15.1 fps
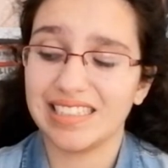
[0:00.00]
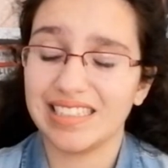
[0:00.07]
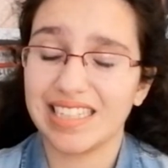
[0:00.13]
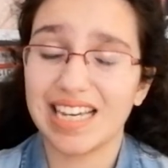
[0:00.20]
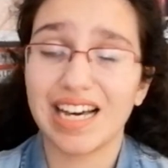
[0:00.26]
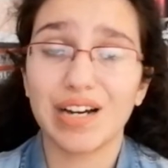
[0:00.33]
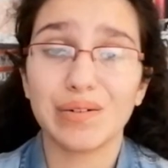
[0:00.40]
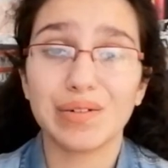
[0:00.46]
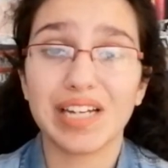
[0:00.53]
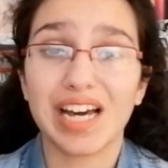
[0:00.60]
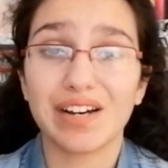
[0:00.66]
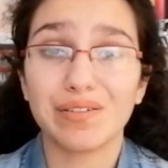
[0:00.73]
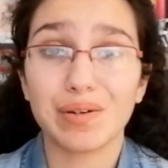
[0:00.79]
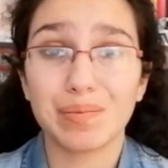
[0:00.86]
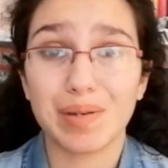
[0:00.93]
Yeah, we
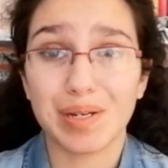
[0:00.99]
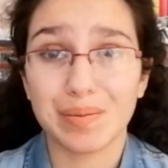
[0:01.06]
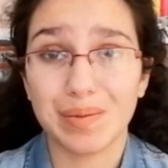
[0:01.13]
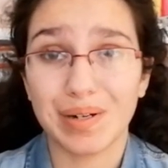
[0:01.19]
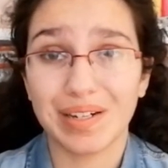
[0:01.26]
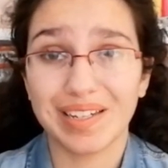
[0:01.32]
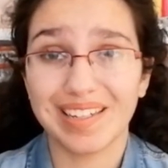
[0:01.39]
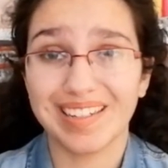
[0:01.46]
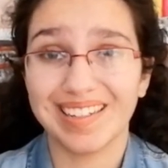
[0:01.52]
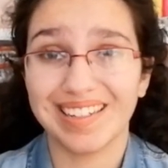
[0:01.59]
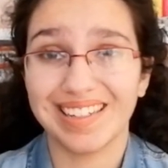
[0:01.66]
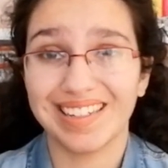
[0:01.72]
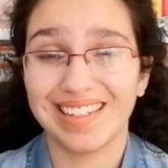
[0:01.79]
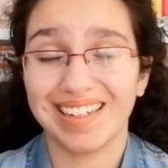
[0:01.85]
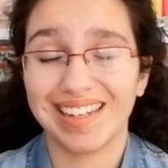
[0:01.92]
have a big book,
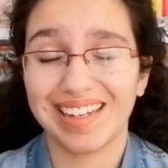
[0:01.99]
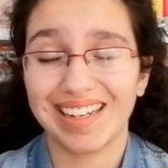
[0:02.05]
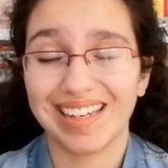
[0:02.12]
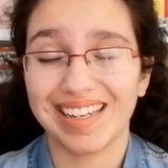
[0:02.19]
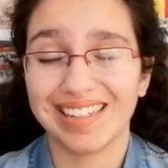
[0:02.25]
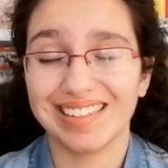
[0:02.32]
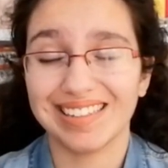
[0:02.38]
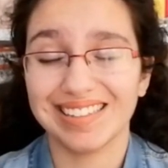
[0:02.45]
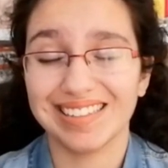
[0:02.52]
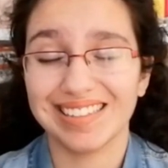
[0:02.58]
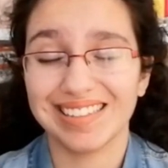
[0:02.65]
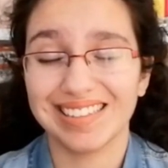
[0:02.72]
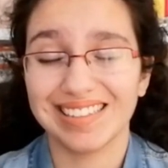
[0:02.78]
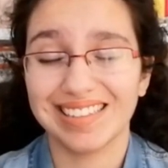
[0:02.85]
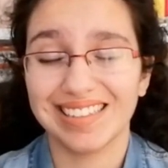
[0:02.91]
and
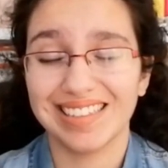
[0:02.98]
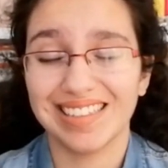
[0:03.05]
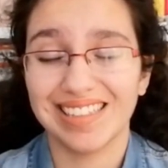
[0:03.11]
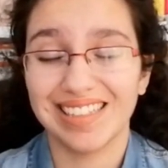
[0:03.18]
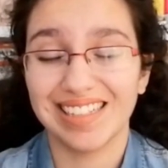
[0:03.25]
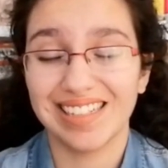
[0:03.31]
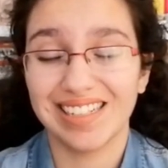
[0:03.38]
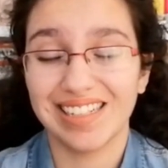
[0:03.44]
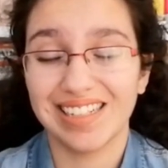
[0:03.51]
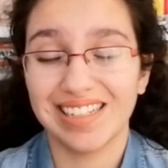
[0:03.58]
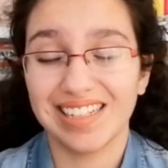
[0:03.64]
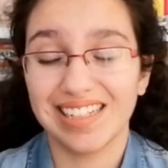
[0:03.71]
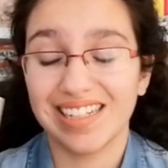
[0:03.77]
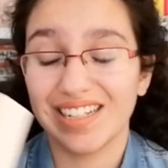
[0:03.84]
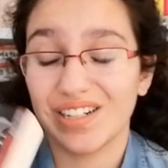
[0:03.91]

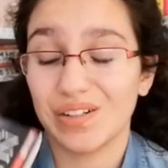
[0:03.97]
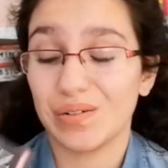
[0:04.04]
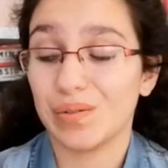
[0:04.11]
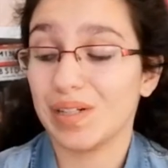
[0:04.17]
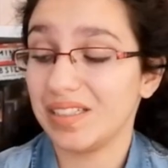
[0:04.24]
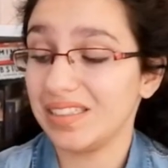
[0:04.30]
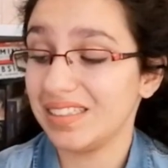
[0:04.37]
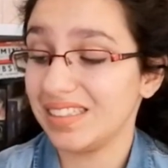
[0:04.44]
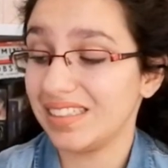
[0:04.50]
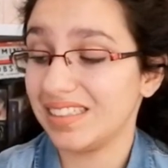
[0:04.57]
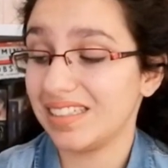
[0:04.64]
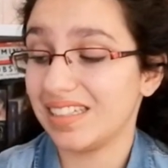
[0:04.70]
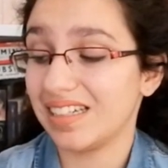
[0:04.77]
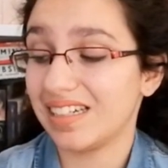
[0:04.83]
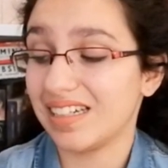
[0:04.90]
well,
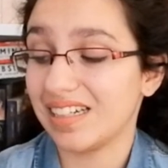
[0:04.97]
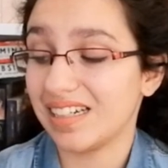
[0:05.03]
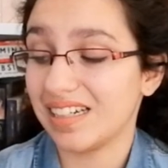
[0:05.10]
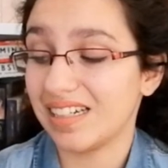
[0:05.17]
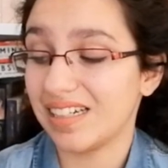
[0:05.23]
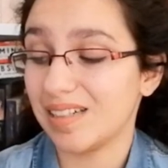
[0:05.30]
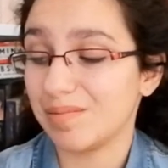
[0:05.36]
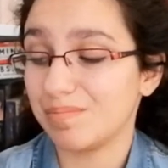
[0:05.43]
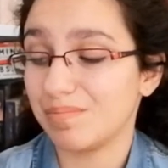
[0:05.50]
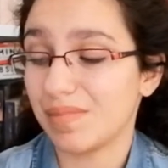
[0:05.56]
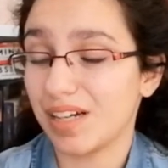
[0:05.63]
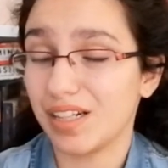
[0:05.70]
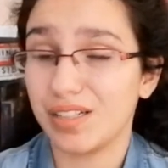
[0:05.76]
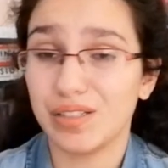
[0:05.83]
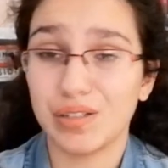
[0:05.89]

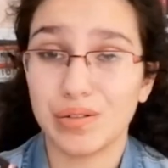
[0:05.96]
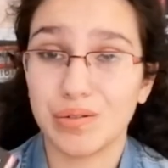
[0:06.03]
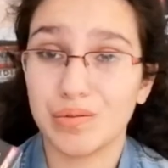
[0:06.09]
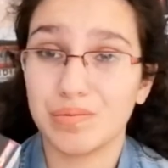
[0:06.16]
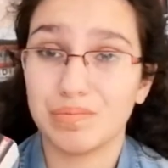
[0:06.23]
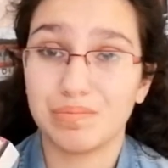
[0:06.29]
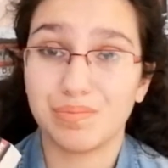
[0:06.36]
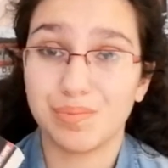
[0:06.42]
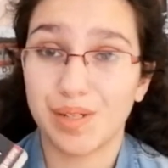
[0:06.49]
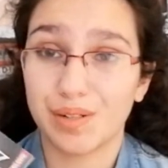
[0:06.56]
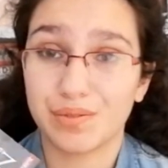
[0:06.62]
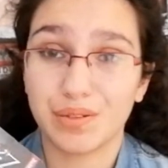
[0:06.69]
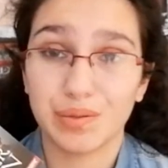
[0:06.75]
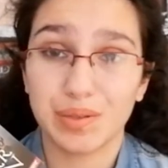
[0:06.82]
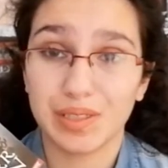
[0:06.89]
I know
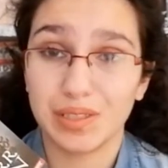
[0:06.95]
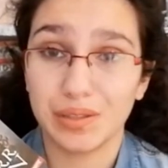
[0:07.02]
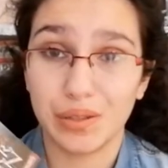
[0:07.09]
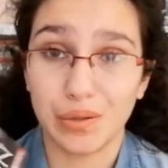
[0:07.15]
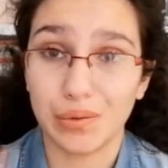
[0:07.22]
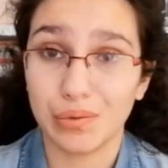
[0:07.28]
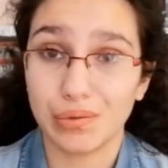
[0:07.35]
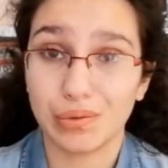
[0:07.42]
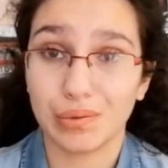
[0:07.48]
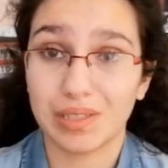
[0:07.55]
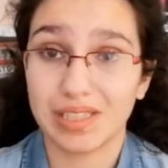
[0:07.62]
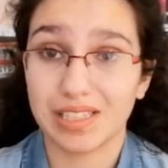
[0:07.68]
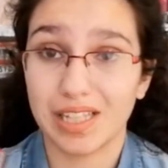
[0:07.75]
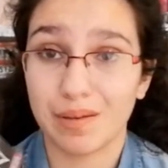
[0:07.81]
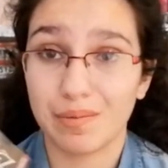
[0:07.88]
everyone knows
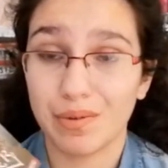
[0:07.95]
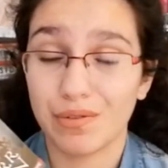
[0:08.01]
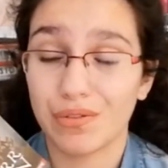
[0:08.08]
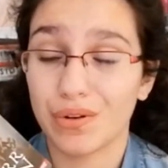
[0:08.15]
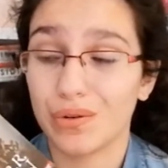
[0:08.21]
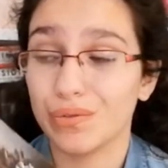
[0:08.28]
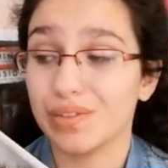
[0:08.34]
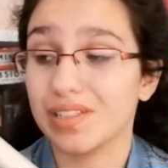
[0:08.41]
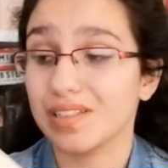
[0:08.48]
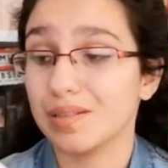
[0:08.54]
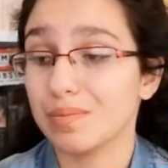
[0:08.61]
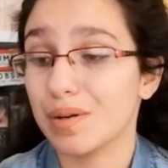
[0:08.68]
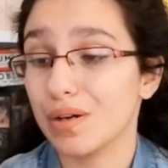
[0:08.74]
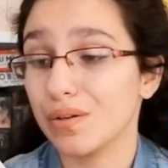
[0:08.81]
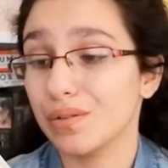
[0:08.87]
what Game of Thrones is
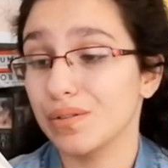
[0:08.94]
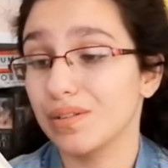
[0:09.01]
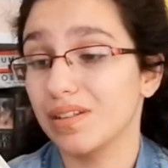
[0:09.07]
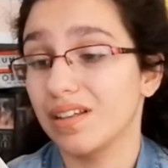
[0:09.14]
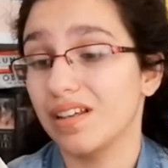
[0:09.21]
about.